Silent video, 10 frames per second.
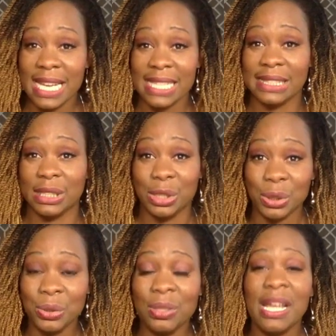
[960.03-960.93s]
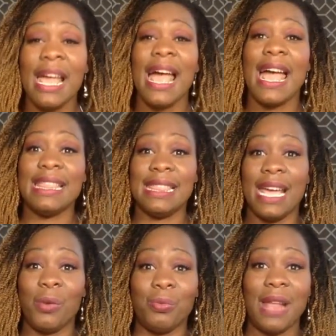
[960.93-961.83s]
thing is to do, and
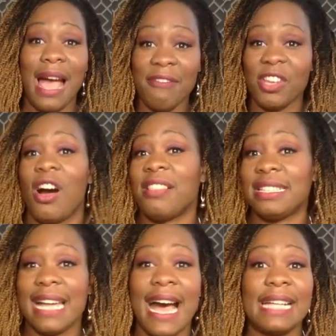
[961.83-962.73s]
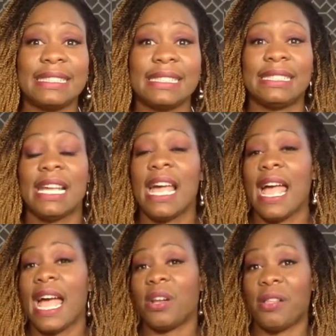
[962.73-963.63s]
then having all the tasks
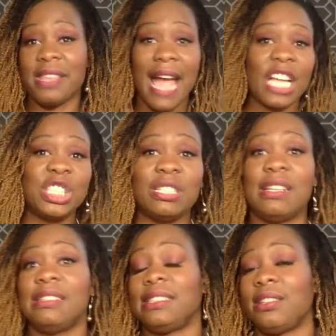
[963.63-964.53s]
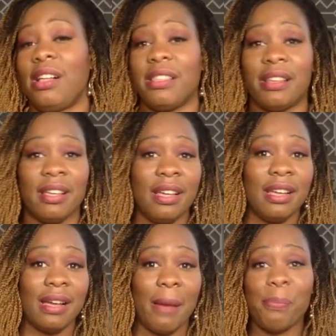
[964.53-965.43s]
and all the actions and all the
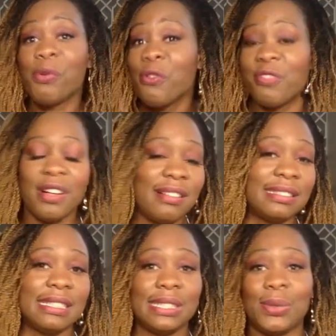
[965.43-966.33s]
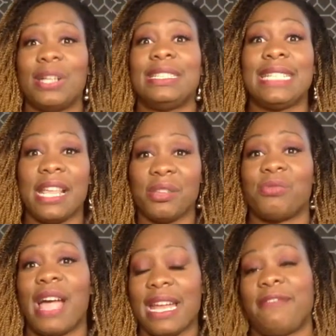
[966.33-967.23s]
approvals and so on to get the
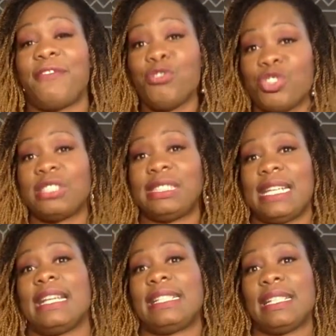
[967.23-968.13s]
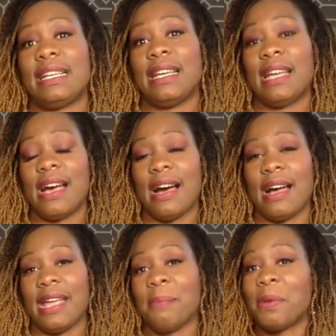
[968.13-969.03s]
right future state
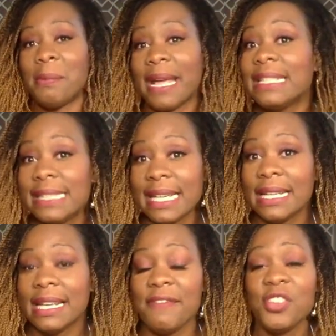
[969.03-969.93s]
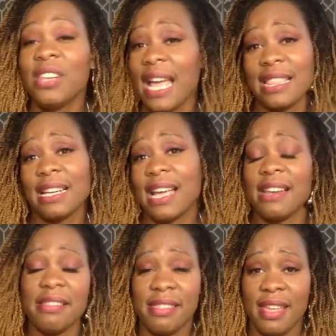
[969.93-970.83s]
uh, implemented, if you like that
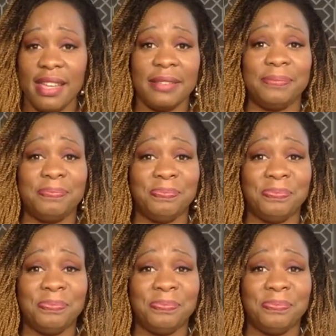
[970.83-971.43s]
kind of thing,